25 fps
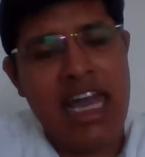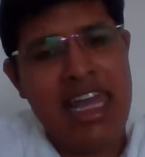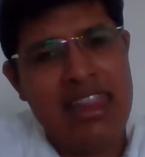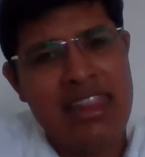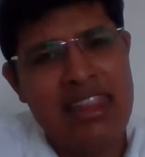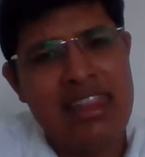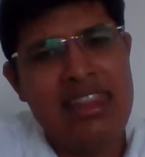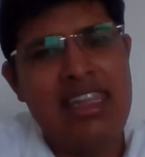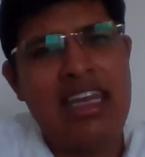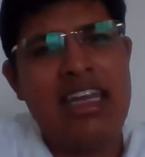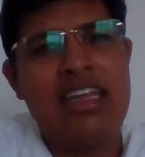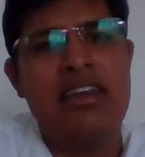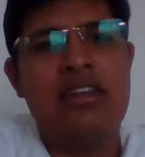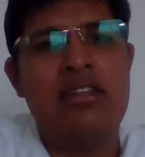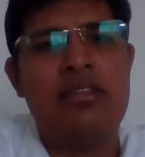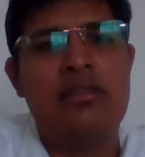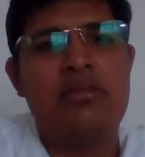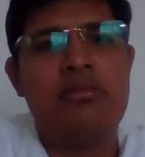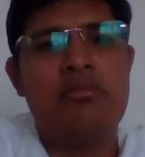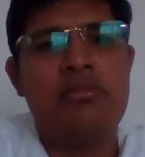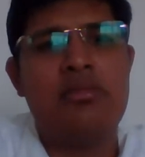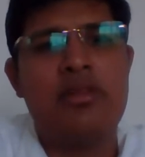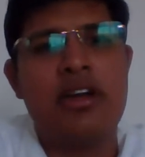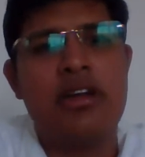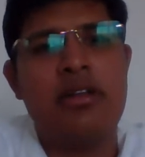And then
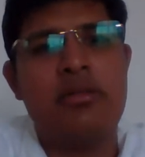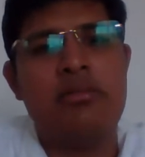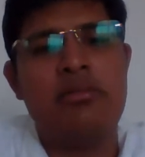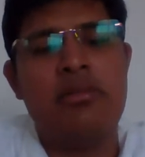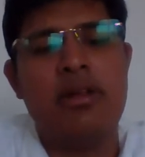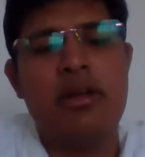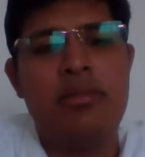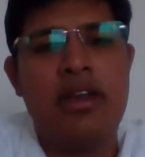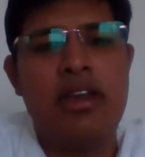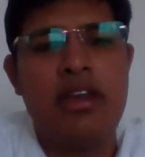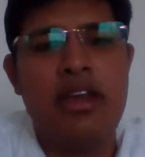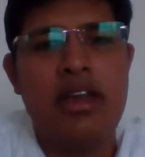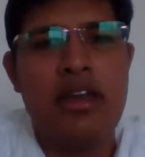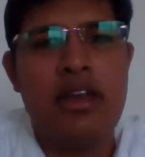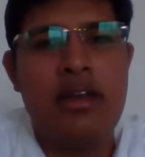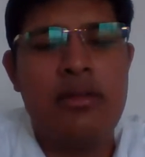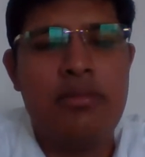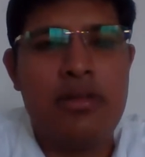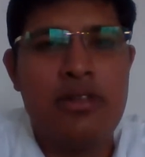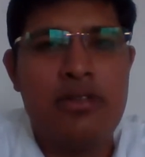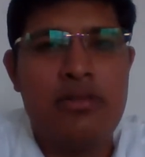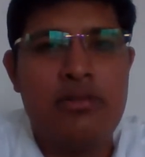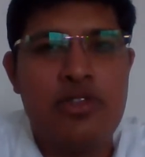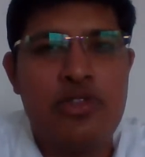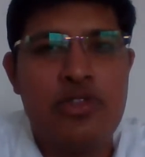maybe if